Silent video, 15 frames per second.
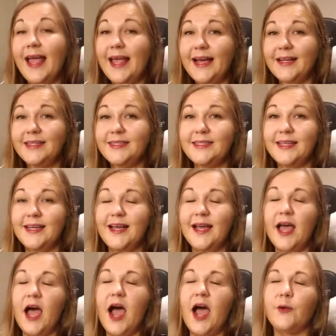And
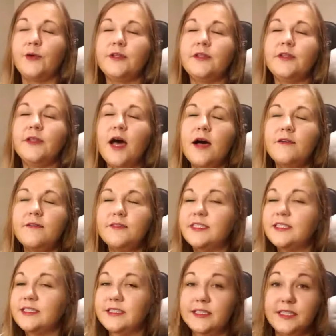I would love
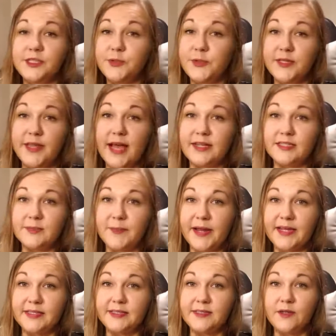to see you in that
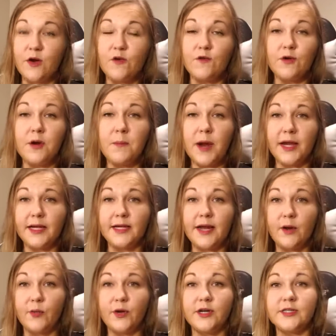space over on Mighty
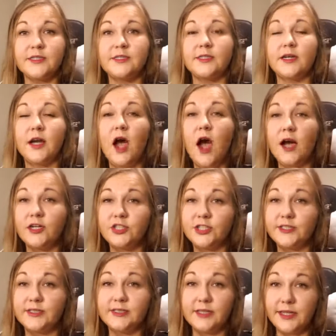Networks, the
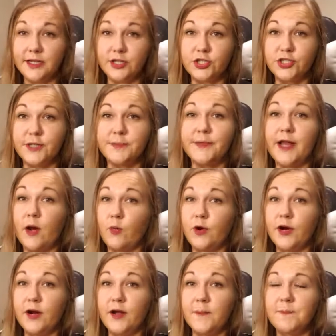Conscious Leadership
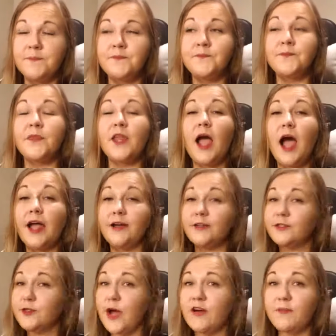Network. I
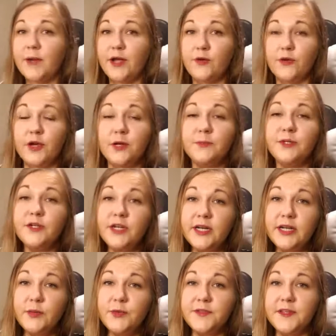also have my own
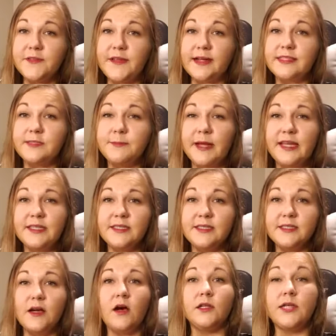community within that
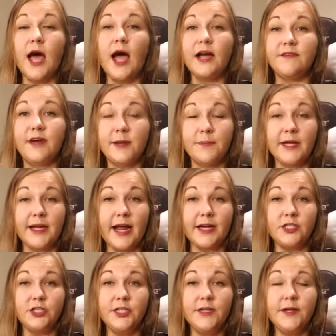space called High Vibe
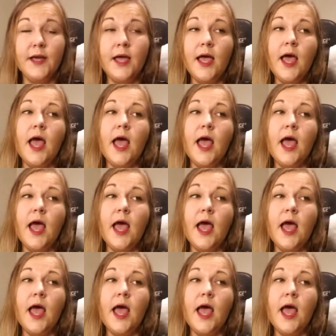Connection,